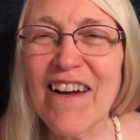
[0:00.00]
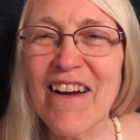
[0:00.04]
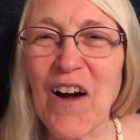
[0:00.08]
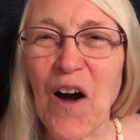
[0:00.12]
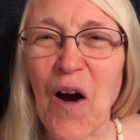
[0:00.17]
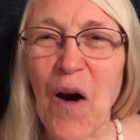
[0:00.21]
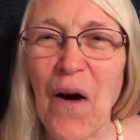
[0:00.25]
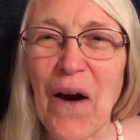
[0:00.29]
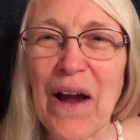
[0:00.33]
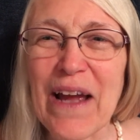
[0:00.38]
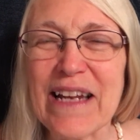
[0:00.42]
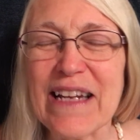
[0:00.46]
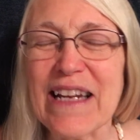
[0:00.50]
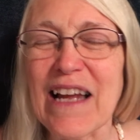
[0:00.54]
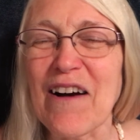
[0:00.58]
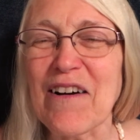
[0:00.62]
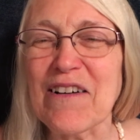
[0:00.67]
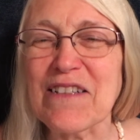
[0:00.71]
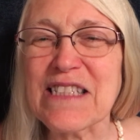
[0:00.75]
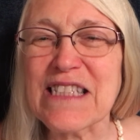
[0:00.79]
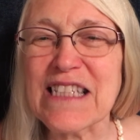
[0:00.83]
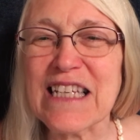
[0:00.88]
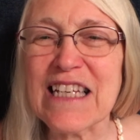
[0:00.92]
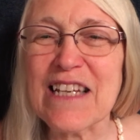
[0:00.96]
All right, now I'll
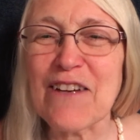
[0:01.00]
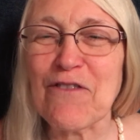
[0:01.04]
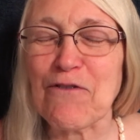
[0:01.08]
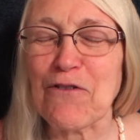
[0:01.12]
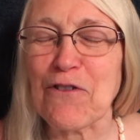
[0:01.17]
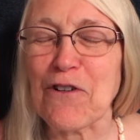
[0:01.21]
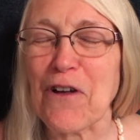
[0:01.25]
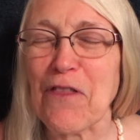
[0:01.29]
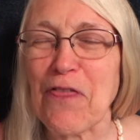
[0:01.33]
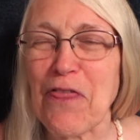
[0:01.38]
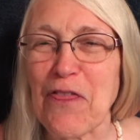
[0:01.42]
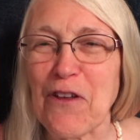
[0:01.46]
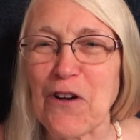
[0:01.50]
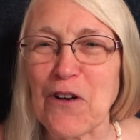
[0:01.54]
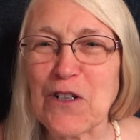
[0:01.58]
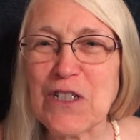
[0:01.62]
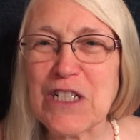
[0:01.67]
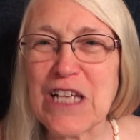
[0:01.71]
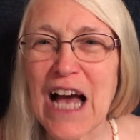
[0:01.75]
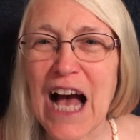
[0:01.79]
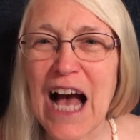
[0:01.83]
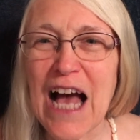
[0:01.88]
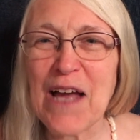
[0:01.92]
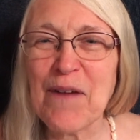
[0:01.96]
sing it for a third
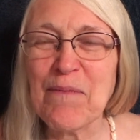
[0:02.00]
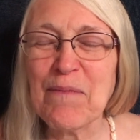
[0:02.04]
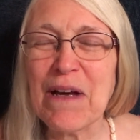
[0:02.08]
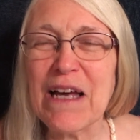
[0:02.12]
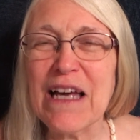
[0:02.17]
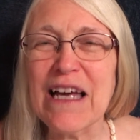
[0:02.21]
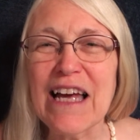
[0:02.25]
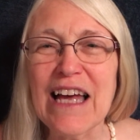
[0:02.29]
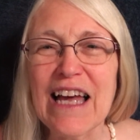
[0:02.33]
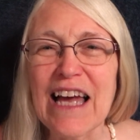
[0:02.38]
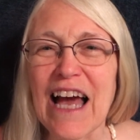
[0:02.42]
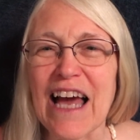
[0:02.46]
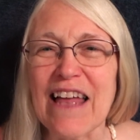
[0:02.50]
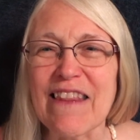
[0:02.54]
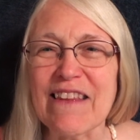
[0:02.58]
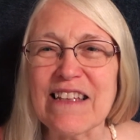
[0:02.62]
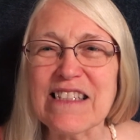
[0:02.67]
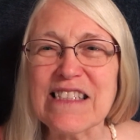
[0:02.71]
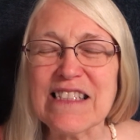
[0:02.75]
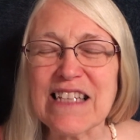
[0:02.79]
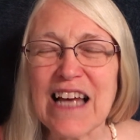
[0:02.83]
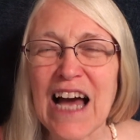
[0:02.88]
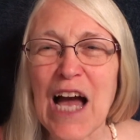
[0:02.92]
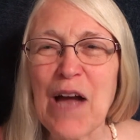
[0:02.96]
time, and
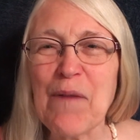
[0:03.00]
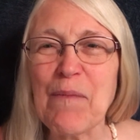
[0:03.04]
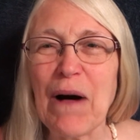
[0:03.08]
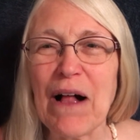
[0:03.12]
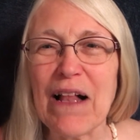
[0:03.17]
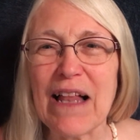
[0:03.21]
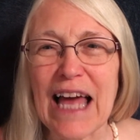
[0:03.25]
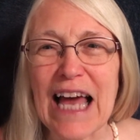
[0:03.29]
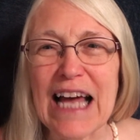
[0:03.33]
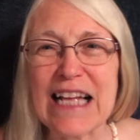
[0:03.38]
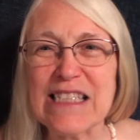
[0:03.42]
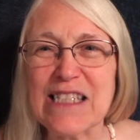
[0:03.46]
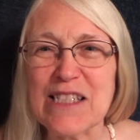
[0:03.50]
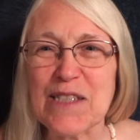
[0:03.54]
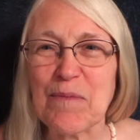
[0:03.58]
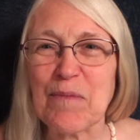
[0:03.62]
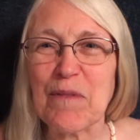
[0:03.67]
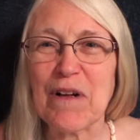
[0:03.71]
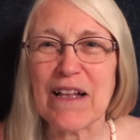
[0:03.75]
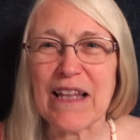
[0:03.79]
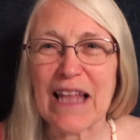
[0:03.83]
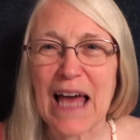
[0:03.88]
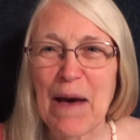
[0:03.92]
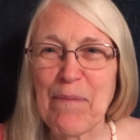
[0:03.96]
this time I'll add some
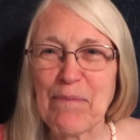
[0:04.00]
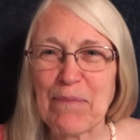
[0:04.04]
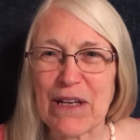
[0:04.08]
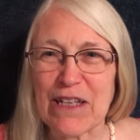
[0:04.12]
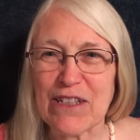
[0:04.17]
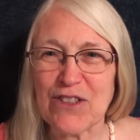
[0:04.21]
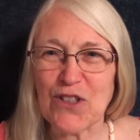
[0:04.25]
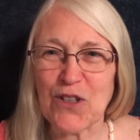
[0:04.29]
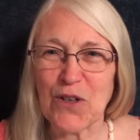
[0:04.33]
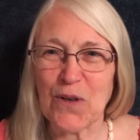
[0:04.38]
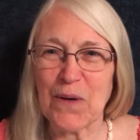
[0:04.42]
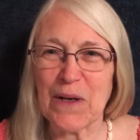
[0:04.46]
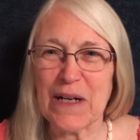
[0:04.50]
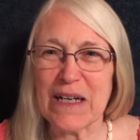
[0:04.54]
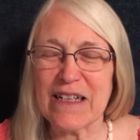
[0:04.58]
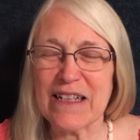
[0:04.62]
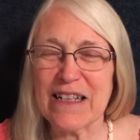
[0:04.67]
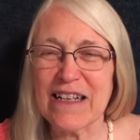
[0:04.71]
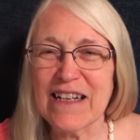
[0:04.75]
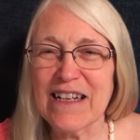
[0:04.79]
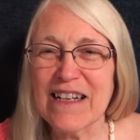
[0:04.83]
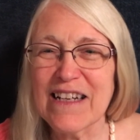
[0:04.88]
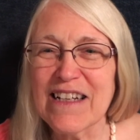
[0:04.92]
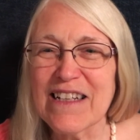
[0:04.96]
clapping to it.
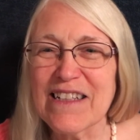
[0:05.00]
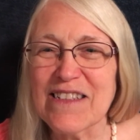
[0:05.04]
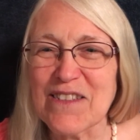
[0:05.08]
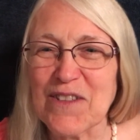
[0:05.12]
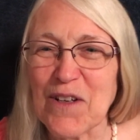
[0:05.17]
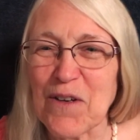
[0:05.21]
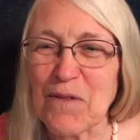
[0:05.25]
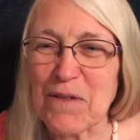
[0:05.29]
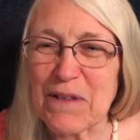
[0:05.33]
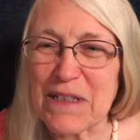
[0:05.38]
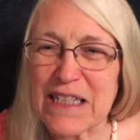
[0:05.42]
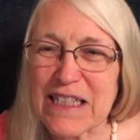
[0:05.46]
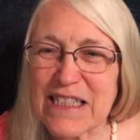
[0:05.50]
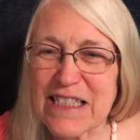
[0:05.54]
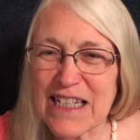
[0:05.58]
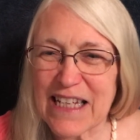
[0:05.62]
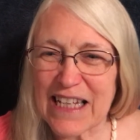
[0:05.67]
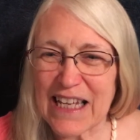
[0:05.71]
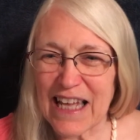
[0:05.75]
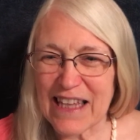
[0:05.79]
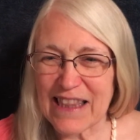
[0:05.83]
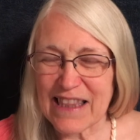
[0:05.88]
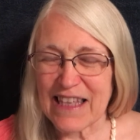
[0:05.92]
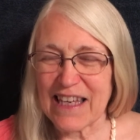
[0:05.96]
So we'll need to
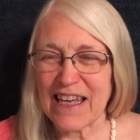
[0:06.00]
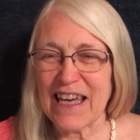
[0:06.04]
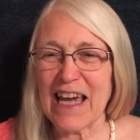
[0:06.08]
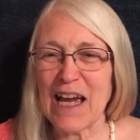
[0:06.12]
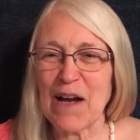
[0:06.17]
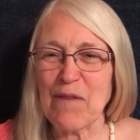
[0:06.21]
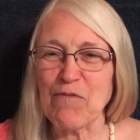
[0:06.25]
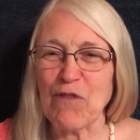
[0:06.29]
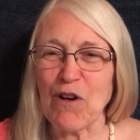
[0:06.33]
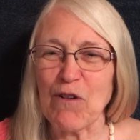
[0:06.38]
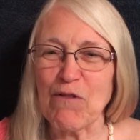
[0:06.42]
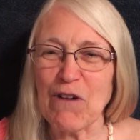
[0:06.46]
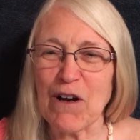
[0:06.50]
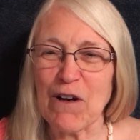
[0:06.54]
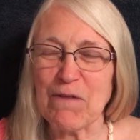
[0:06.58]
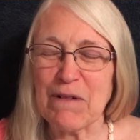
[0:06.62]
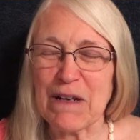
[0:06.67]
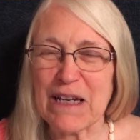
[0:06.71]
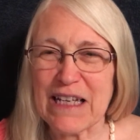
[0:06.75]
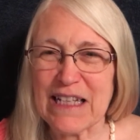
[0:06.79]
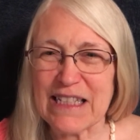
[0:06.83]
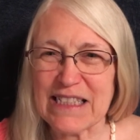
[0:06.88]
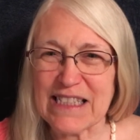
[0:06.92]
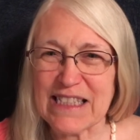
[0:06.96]
get the camera where we
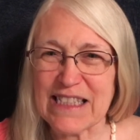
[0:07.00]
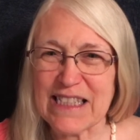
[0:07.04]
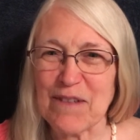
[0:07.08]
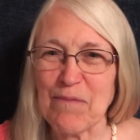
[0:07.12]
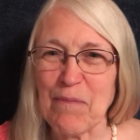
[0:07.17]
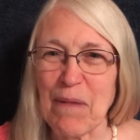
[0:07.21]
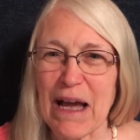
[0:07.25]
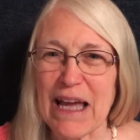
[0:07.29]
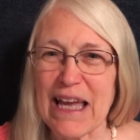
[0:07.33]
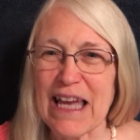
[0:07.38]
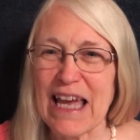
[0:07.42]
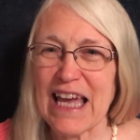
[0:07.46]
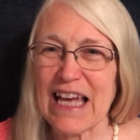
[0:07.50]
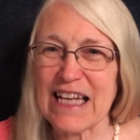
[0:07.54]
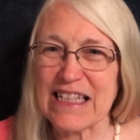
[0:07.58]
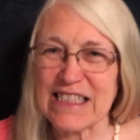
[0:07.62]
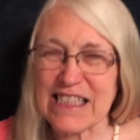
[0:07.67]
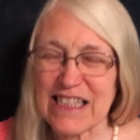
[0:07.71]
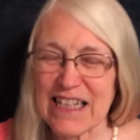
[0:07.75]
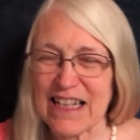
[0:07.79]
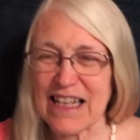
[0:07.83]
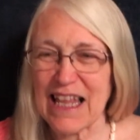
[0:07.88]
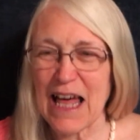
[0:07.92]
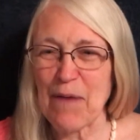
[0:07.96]
can see my hands
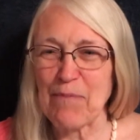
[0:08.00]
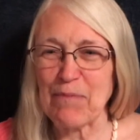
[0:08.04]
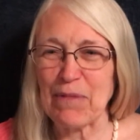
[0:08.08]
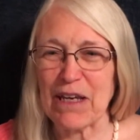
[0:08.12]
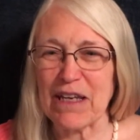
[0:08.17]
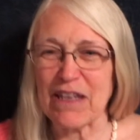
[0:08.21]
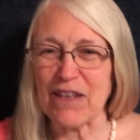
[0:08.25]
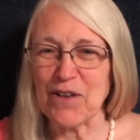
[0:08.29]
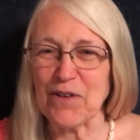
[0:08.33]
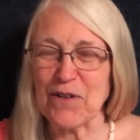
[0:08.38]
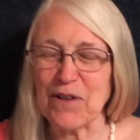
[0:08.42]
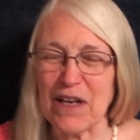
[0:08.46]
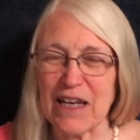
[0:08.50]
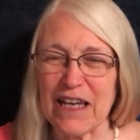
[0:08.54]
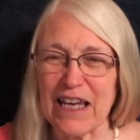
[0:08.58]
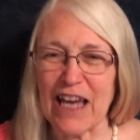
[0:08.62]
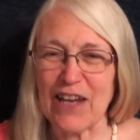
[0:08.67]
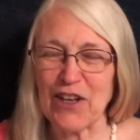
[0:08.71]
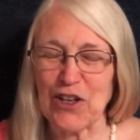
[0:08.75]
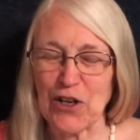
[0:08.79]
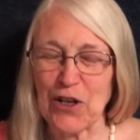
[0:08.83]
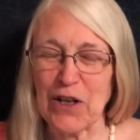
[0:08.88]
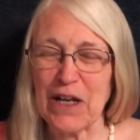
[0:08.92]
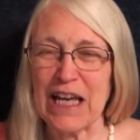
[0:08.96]
clapping. You can get
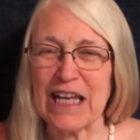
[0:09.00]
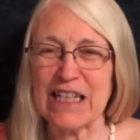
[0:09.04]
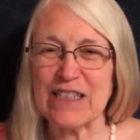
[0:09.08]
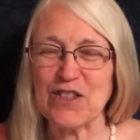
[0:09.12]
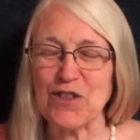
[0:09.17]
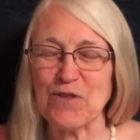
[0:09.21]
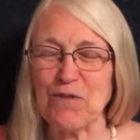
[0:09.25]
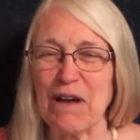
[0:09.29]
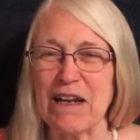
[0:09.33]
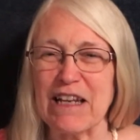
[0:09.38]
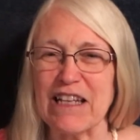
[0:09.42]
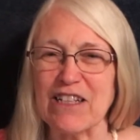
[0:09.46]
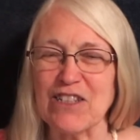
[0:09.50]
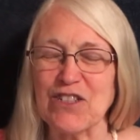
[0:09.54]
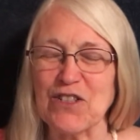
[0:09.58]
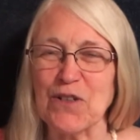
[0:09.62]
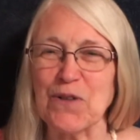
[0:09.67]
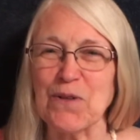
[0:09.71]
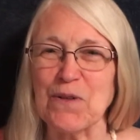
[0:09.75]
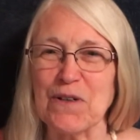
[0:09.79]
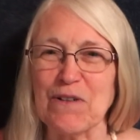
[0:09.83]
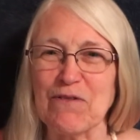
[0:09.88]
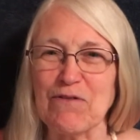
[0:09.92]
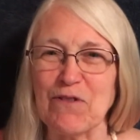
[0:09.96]
your hands ready
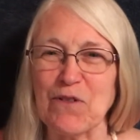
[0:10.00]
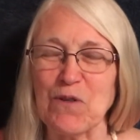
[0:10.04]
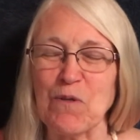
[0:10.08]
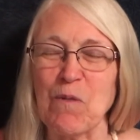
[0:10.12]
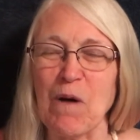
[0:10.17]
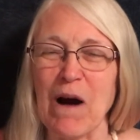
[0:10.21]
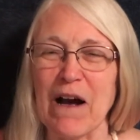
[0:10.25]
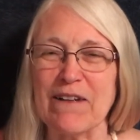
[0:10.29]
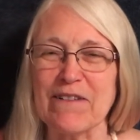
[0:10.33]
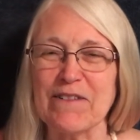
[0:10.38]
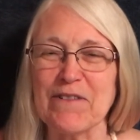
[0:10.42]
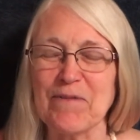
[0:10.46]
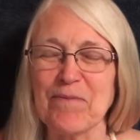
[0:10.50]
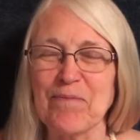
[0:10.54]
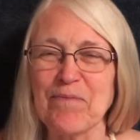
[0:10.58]
too if you want.